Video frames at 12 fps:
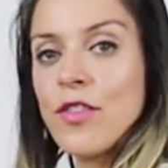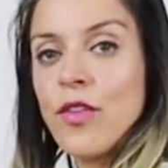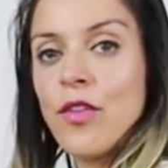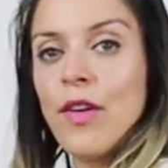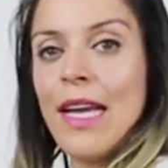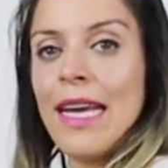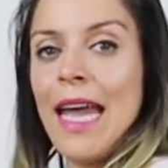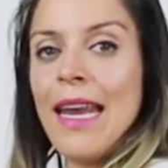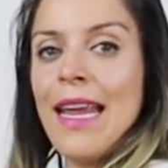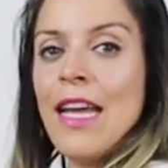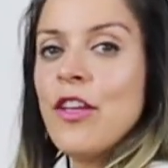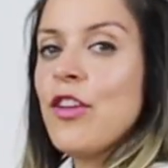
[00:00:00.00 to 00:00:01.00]
so
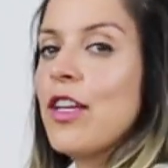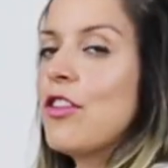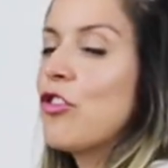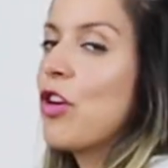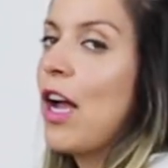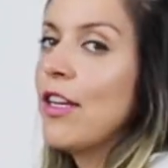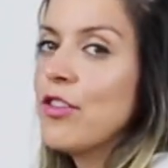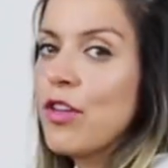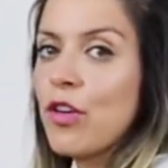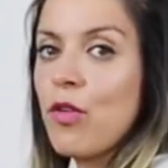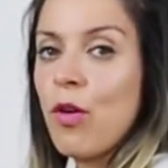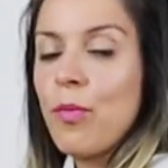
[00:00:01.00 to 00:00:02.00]
again, you can try to
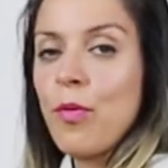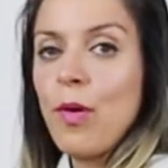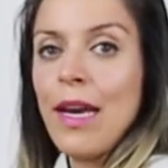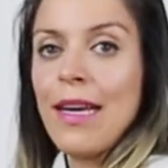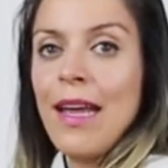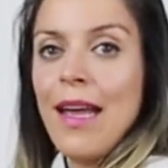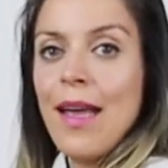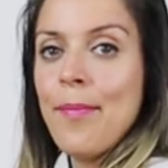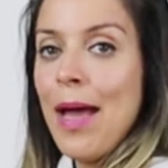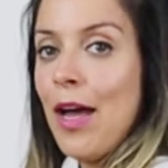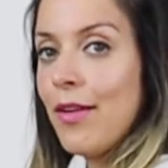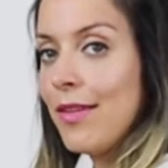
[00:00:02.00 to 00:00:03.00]
incorporate
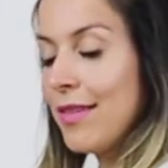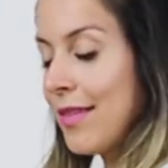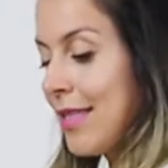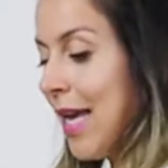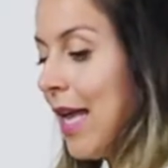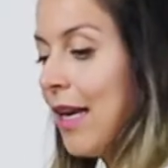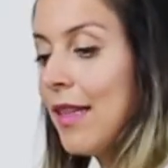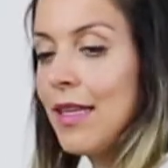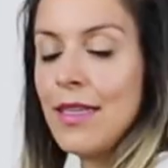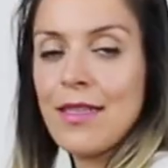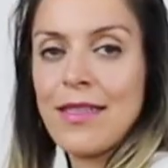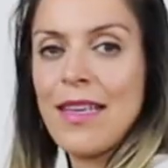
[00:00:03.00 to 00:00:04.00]
about 10 of
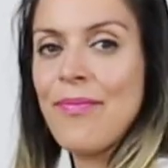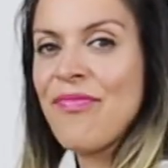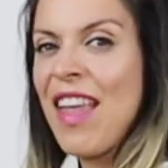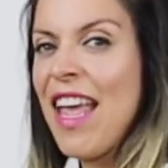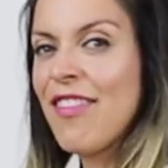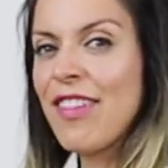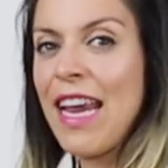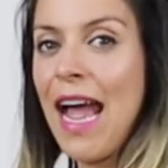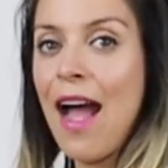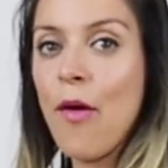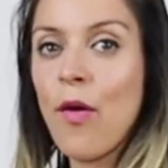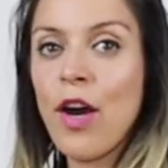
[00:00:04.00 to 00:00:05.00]
these every
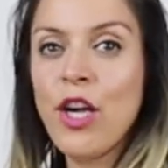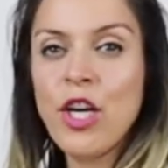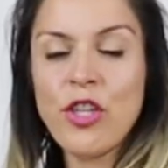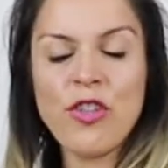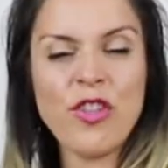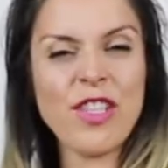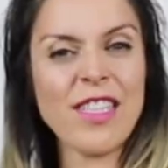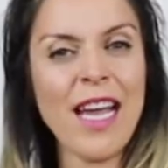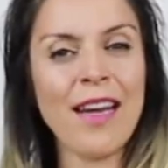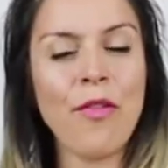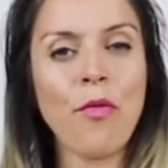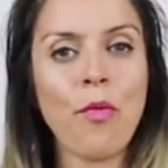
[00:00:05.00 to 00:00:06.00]
hour to just
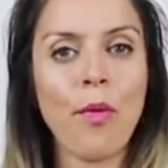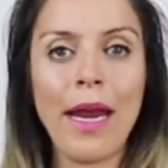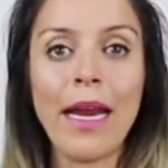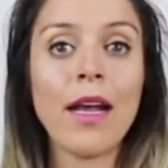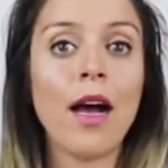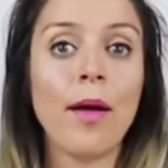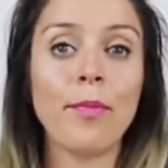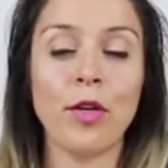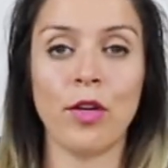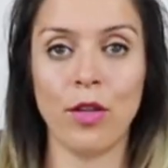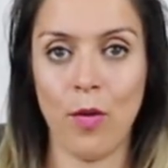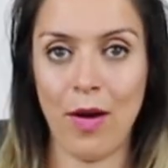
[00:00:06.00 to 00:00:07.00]
kind of wake up
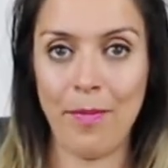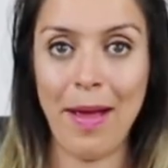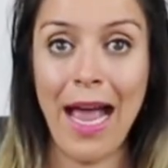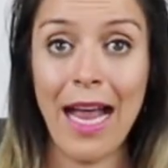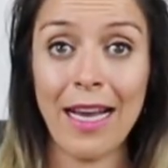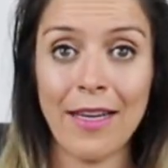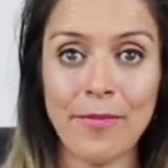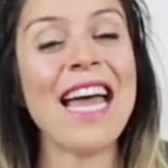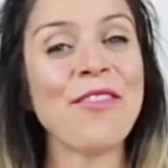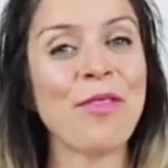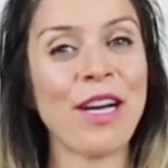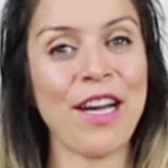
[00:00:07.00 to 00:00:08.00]
your lower back.
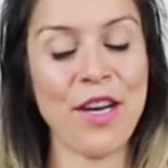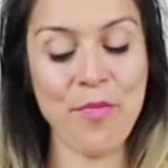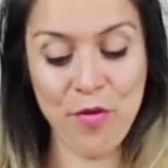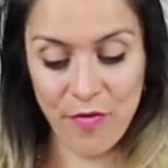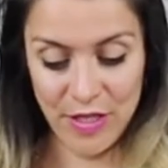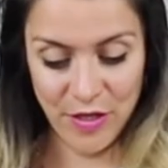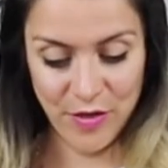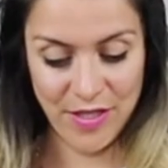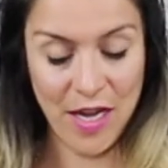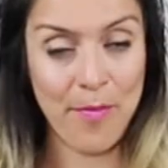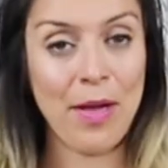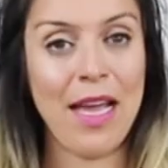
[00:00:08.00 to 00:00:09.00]
Then we're going to move into
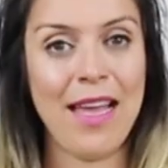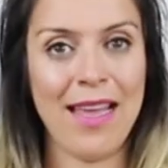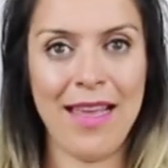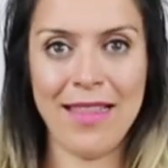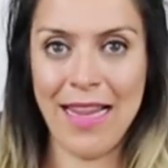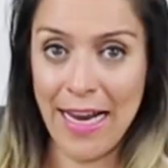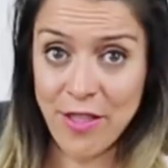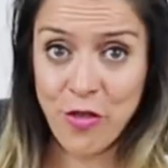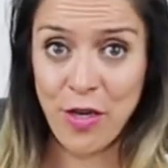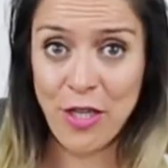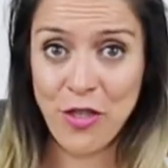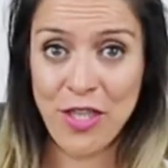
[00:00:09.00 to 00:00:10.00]
some leg
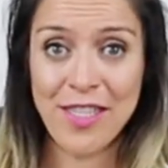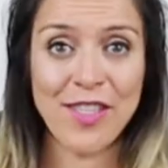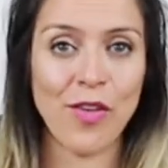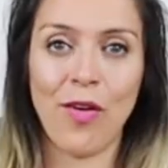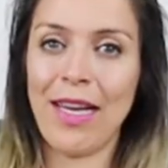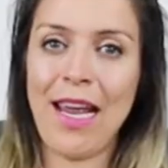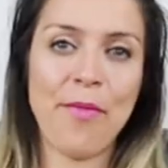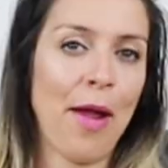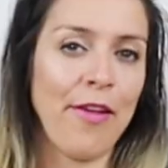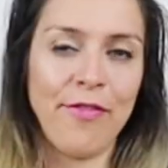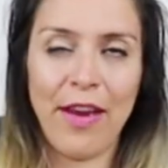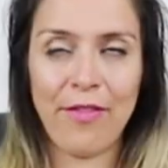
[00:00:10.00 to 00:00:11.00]
stretches. So again,
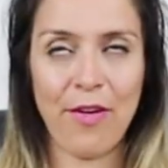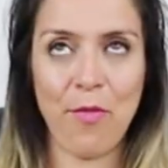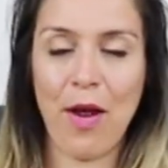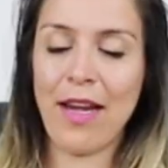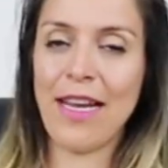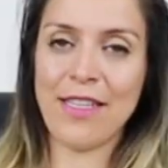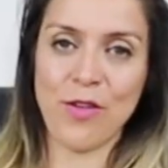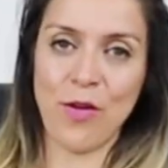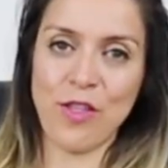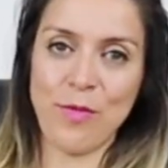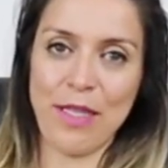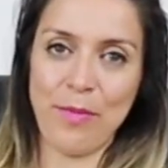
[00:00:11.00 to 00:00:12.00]
my favorite one is
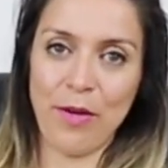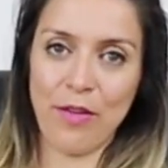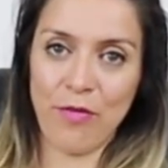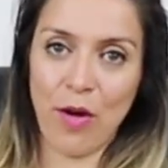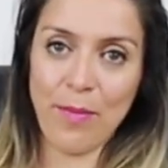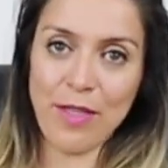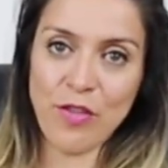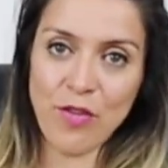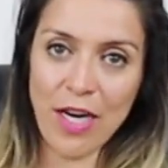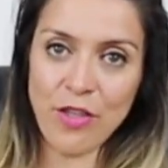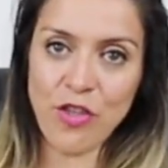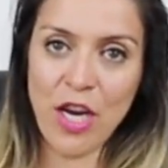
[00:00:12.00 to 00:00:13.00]
going to be the performer
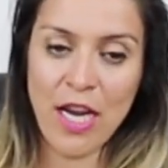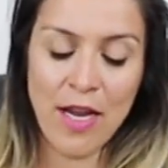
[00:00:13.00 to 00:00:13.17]
stretch.